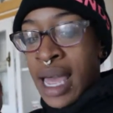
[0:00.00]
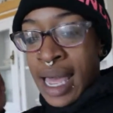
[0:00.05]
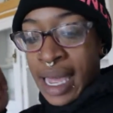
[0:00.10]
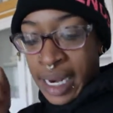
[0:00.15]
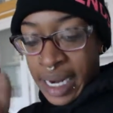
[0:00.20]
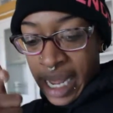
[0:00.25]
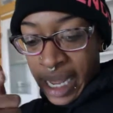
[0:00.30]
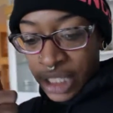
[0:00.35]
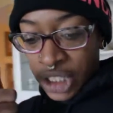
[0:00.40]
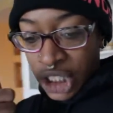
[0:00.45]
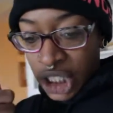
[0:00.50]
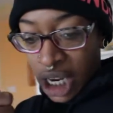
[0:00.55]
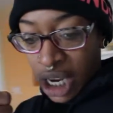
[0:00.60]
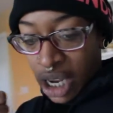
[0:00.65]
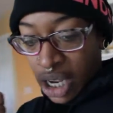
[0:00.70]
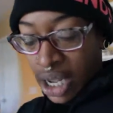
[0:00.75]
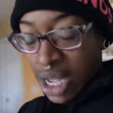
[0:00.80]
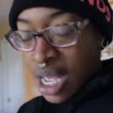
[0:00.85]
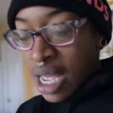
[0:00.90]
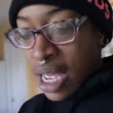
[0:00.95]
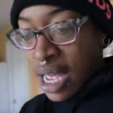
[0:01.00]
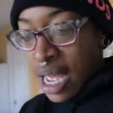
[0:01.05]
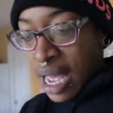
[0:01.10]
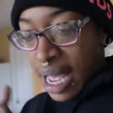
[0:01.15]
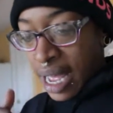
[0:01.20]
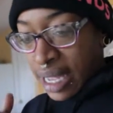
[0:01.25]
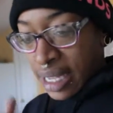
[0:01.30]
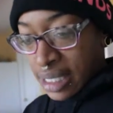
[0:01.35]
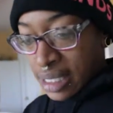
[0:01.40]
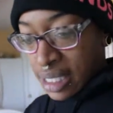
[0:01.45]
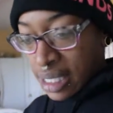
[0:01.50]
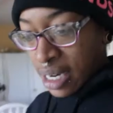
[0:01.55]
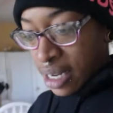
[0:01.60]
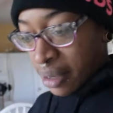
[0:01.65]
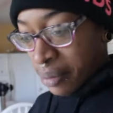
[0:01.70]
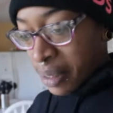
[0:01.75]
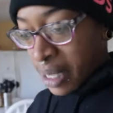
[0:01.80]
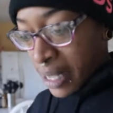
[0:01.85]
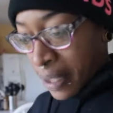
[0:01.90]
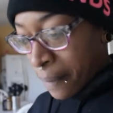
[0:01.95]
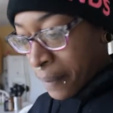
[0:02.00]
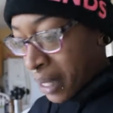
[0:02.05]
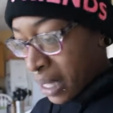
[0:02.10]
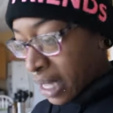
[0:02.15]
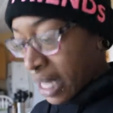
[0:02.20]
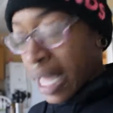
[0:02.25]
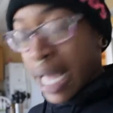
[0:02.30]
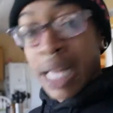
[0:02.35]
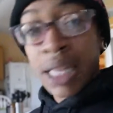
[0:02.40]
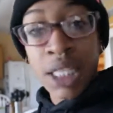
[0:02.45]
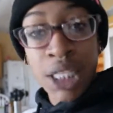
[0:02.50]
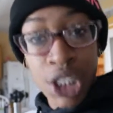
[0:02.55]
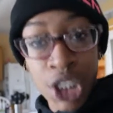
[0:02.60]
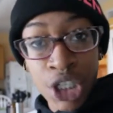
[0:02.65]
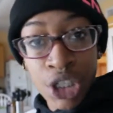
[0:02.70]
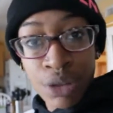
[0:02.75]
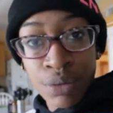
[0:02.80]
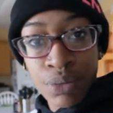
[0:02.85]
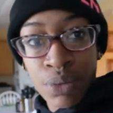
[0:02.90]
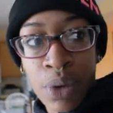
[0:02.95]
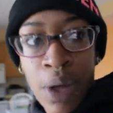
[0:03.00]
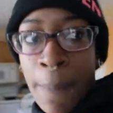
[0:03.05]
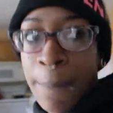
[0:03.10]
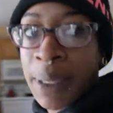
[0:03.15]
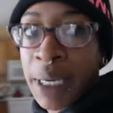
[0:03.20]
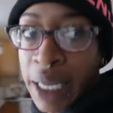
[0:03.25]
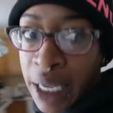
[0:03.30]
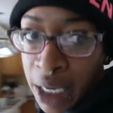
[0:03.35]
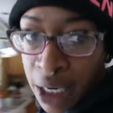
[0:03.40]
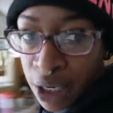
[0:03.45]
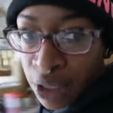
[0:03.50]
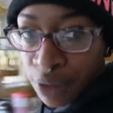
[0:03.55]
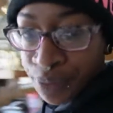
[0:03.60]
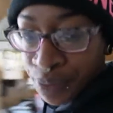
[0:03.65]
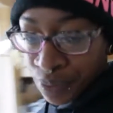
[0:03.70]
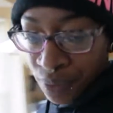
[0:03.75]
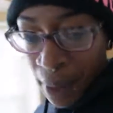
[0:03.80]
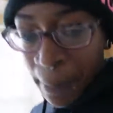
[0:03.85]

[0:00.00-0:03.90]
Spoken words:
I got y'all. I ended up getting me a calendar, well, a planner.